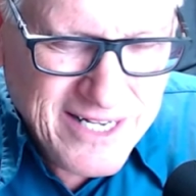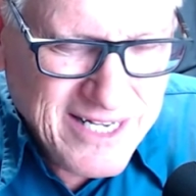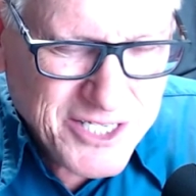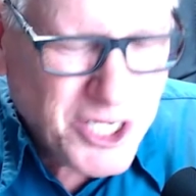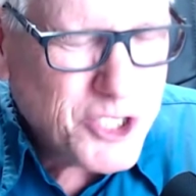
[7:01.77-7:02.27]

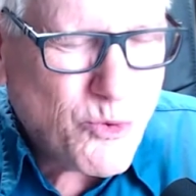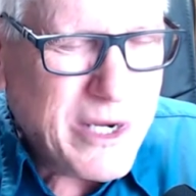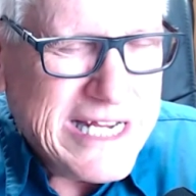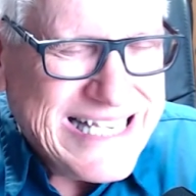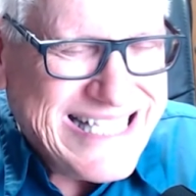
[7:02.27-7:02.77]
since
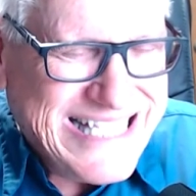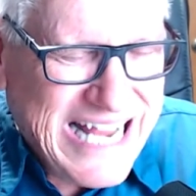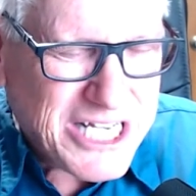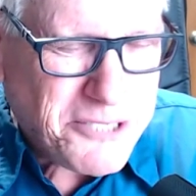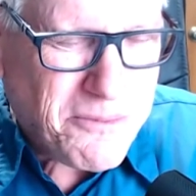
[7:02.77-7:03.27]
we
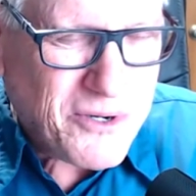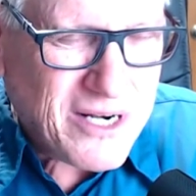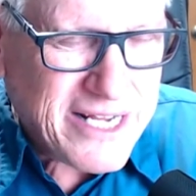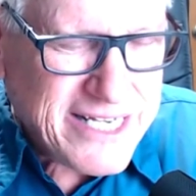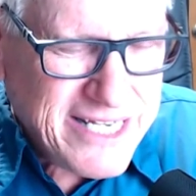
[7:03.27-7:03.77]

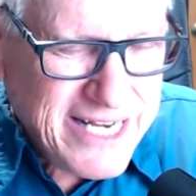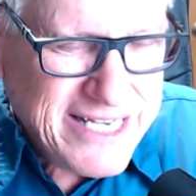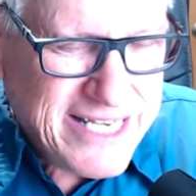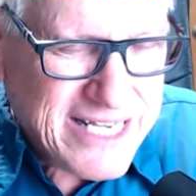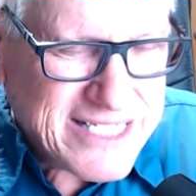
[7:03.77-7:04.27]
desperately need
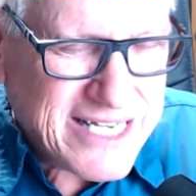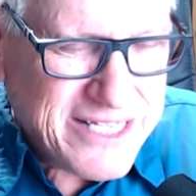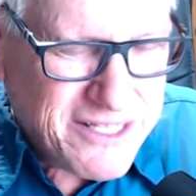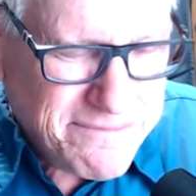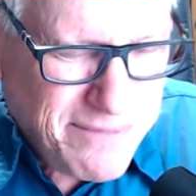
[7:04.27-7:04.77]
this in
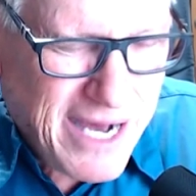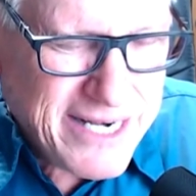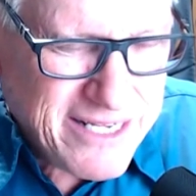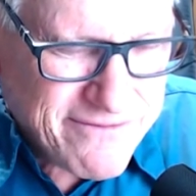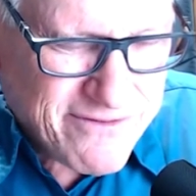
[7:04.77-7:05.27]
the
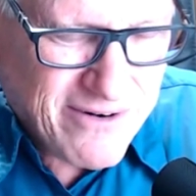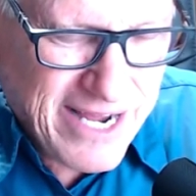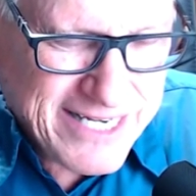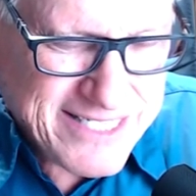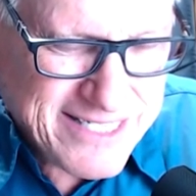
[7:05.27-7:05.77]
body of
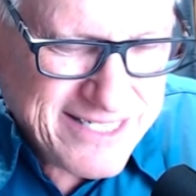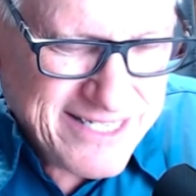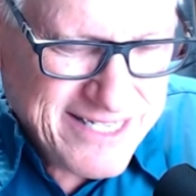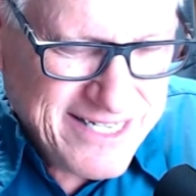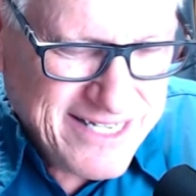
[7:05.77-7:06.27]
Christ.
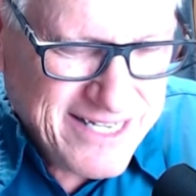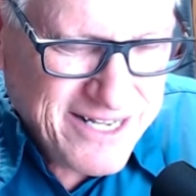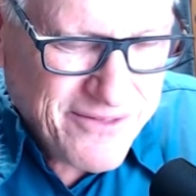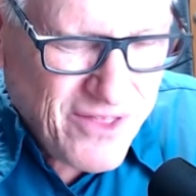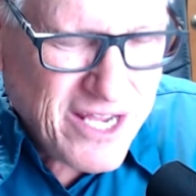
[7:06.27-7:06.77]

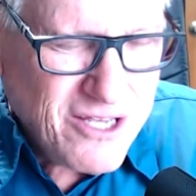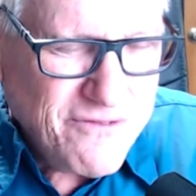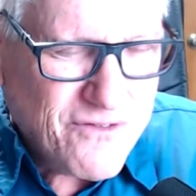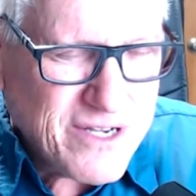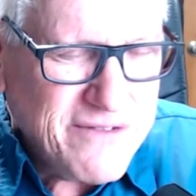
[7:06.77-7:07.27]
Thank you
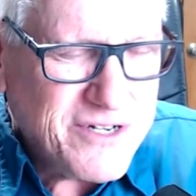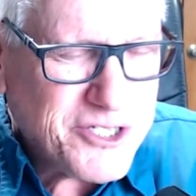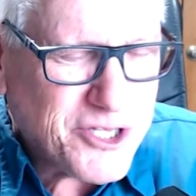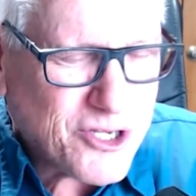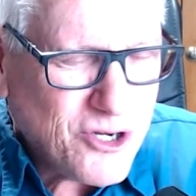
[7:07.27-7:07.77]
for giving us
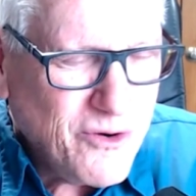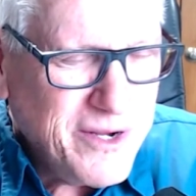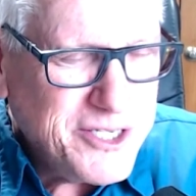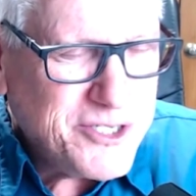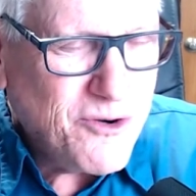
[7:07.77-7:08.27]
the
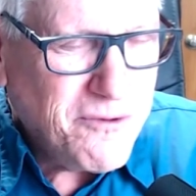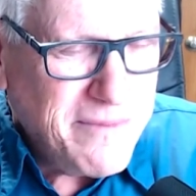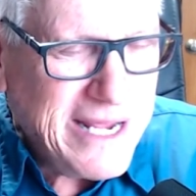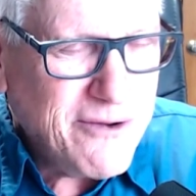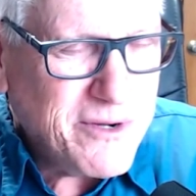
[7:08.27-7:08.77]
courage to
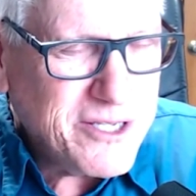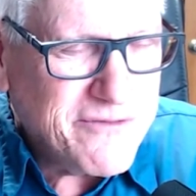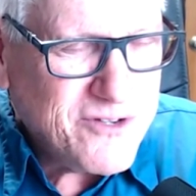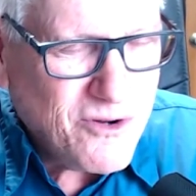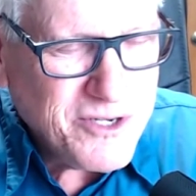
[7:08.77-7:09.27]
obey what you've
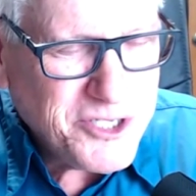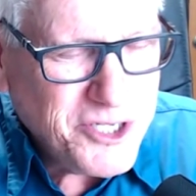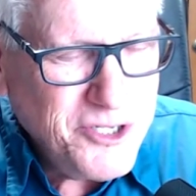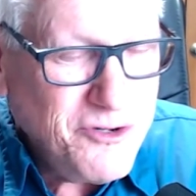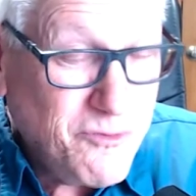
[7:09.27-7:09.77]
told us to
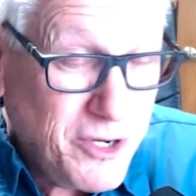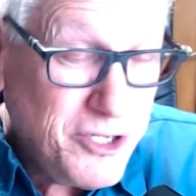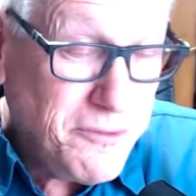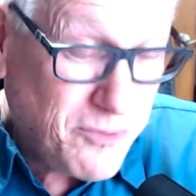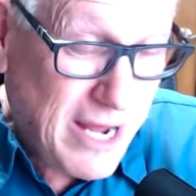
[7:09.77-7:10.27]
do and what you
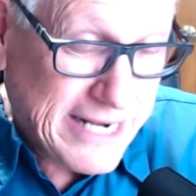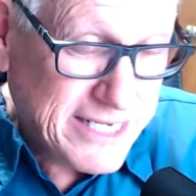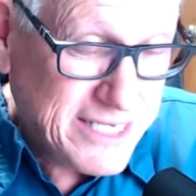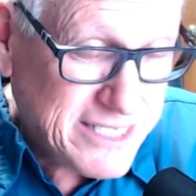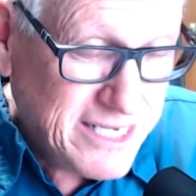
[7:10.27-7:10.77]

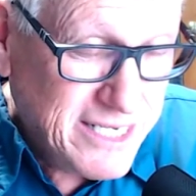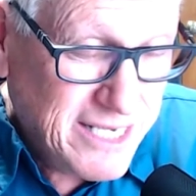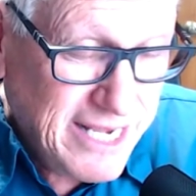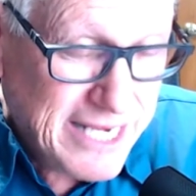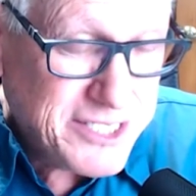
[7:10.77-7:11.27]
practiced
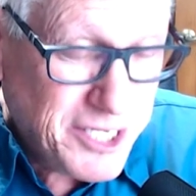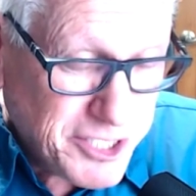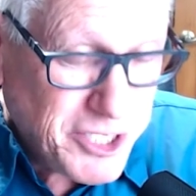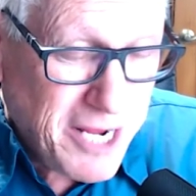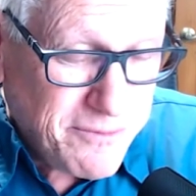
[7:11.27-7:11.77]
as an
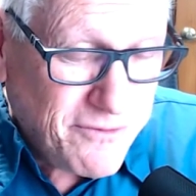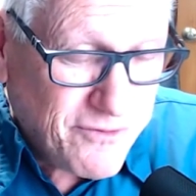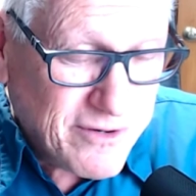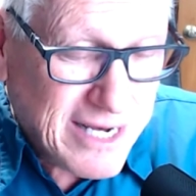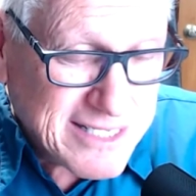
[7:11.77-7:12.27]
example
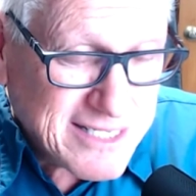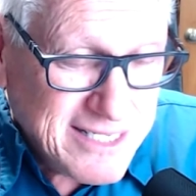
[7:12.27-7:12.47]
for us.